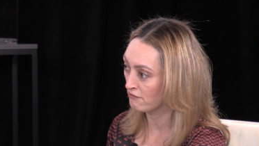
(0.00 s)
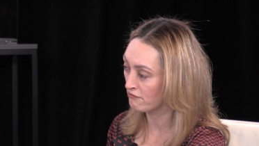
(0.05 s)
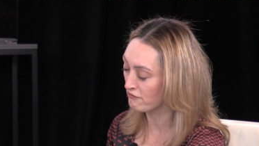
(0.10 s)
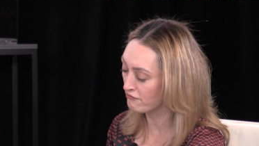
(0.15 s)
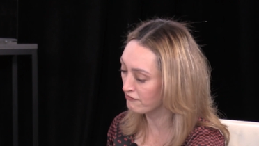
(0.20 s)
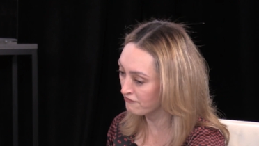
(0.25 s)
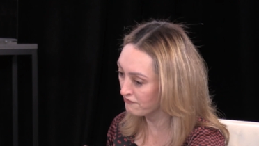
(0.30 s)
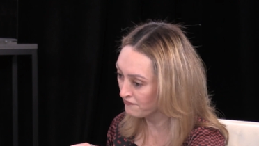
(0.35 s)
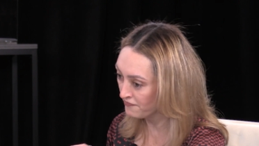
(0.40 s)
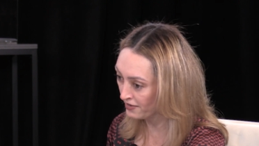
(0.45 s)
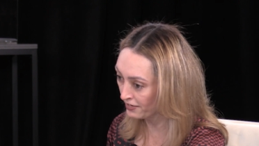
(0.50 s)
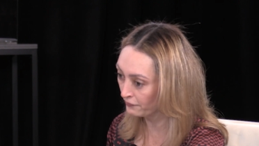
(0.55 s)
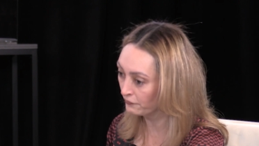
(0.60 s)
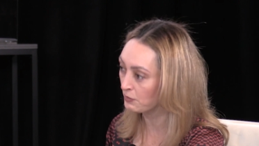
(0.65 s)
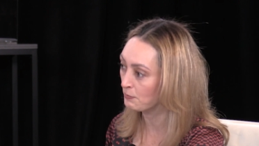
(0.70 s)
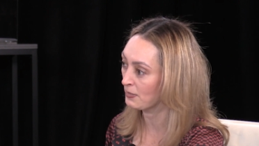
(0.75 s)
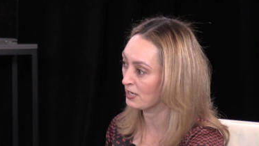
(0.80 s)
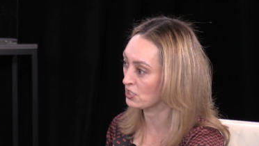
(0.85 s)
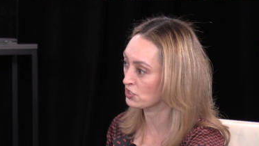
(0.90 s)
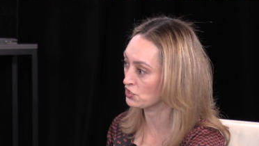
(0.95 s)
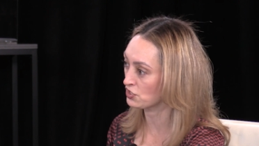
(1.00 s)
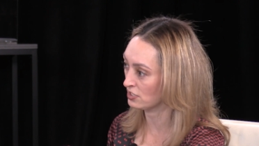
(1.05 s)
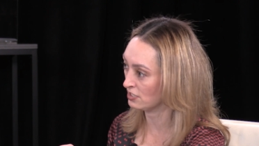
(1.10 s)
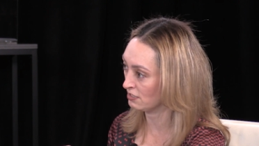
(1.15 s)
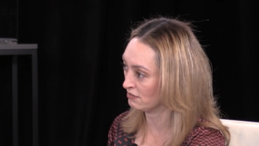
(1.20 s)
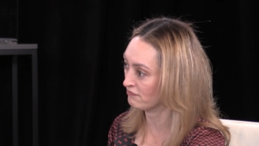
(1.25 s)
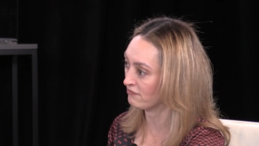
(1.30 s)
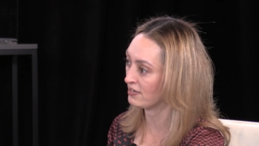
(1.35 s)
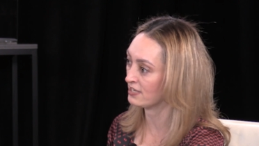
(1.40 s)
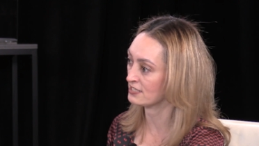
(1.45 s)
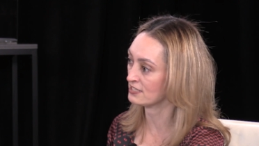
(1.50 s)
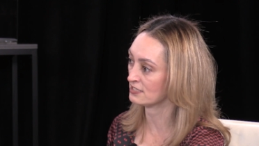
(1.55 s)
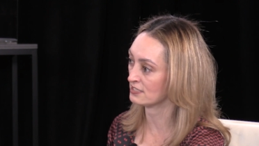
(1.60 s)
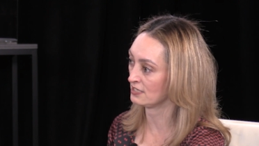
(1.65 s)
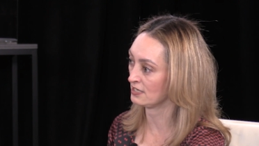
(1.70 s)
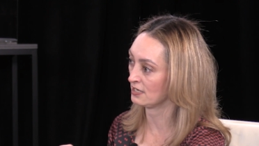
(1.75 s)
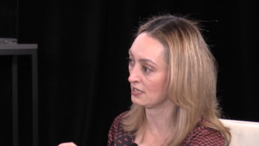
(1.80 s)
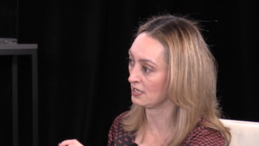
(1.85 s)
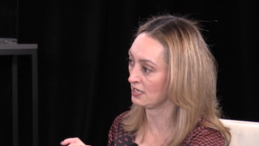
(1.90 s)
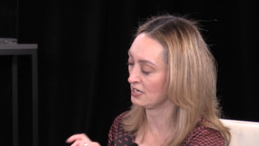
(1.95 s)
very much
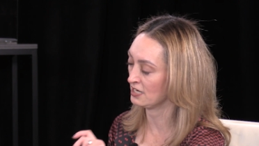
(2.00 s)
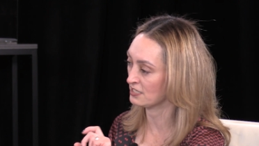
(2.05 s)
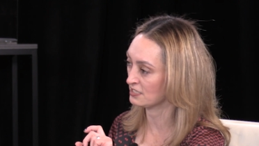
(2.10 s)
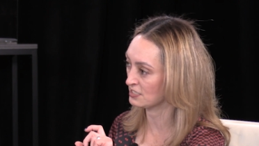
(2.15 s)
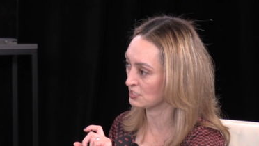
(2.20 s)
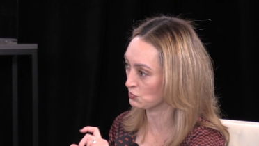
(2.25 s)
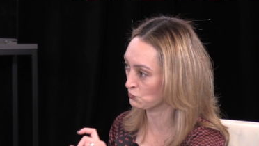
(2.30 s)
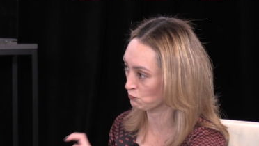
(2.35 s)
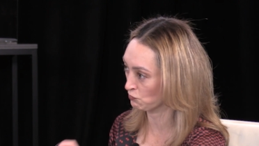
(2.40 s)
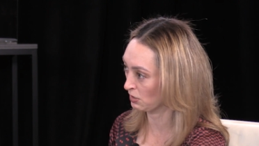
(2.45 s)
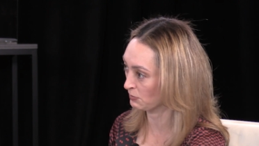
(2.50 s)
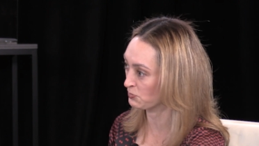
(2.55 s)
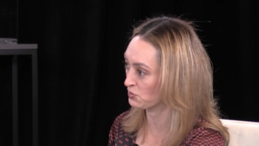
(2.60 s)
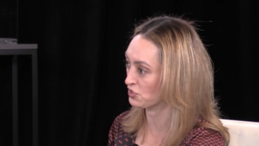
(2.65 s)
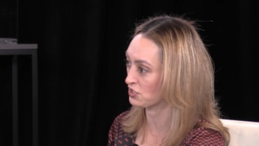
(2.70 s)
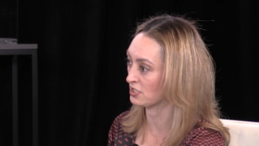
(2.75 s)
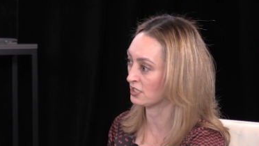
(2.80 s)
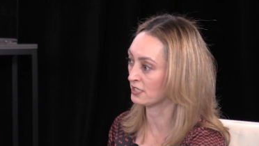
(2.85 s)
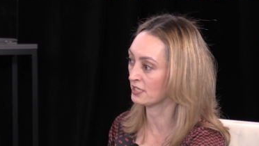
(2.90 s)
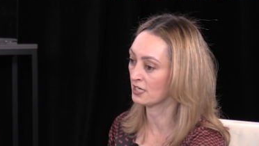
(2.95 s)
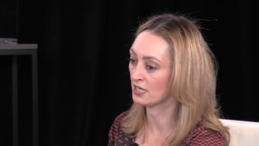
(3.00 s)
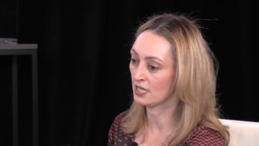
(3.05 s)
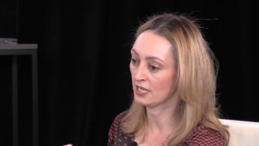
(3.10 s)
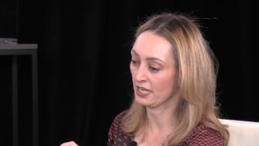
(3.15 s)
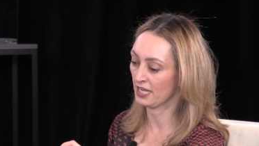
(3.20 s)
investing in disruption,